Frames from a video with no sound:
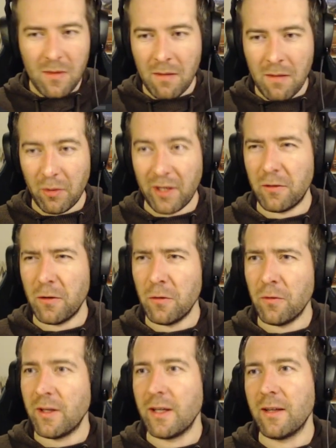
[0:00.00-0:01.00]
But I do
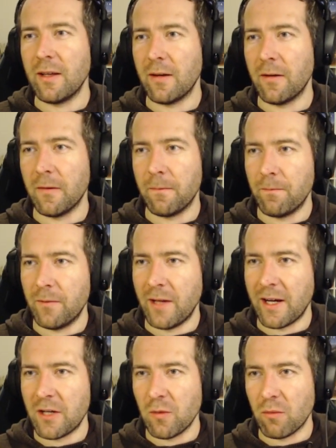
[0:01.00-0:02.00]
think that the
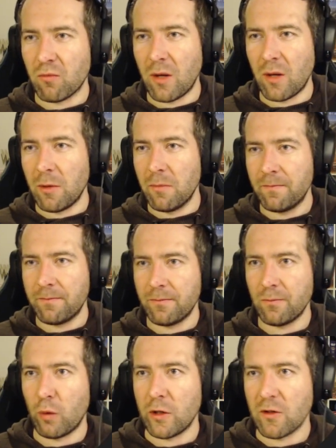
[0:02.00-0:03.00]
actual problem,
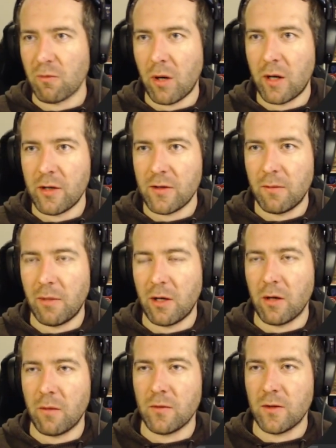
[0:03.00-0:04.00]
once parsed,
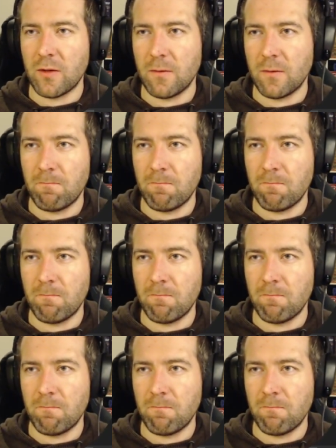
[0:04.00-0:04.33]
becomes